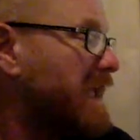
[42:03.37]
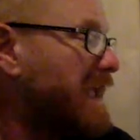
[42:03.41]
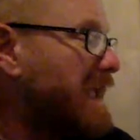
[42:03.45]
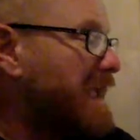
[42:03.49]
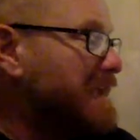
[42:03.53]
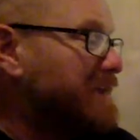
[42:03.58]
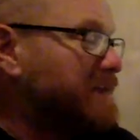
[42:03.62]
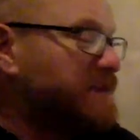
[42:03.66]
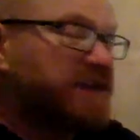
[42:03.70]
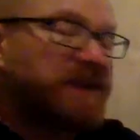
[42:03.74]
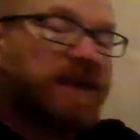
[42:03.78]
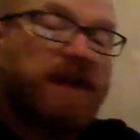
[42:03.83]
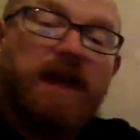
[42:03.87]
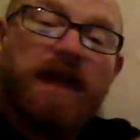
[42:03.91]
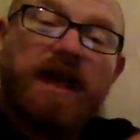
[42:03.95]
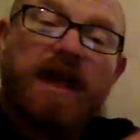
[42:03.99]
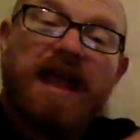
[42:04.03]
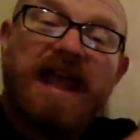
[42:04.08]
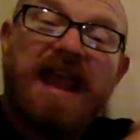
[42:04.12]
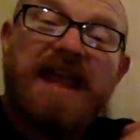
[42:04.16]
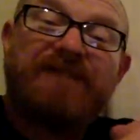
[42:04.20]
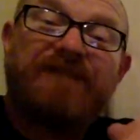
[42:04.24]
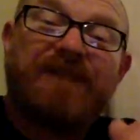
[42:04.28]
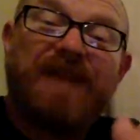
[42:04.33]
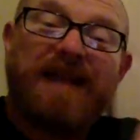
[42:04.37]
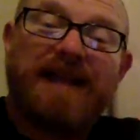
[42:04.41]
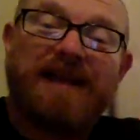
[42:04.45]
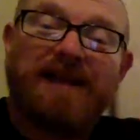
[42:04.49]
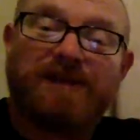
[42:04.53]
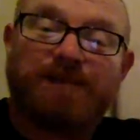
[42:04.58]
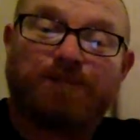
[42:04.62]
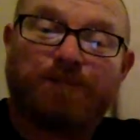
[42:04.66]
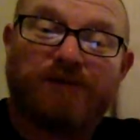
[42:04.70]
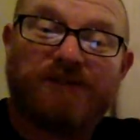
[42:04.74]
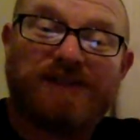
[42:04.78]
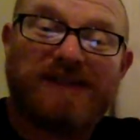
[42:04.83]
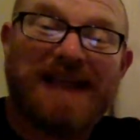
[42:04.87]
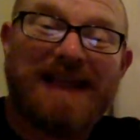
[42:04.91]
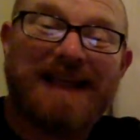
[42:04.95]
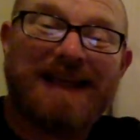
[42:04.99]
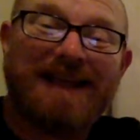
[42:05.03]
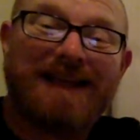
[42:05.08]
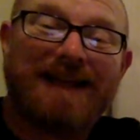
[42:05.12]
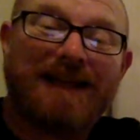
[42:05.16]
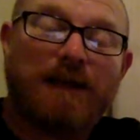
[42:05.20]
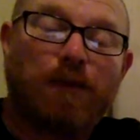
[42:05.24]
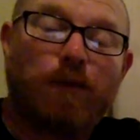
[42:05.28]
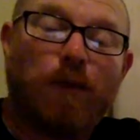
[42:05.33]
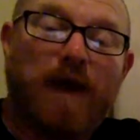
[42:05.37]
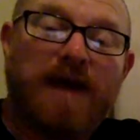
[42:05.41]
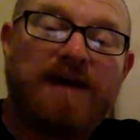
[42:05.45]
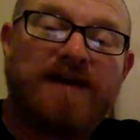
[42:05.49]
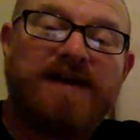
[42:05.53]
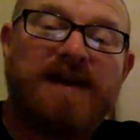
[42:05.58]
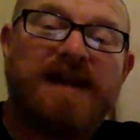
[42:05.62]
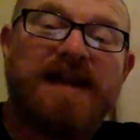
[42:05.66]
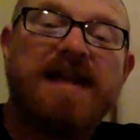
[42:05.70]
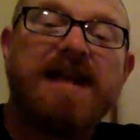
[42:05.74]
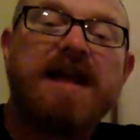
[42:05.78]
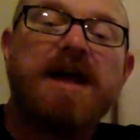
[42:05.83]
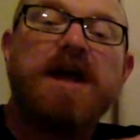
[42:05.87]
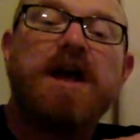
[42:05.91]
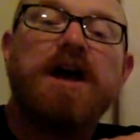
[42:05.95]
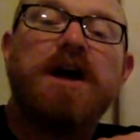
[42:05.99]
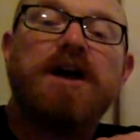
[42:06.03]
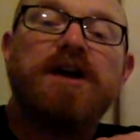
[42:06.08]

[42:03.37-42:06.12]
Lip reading: is, if it is particularly windy,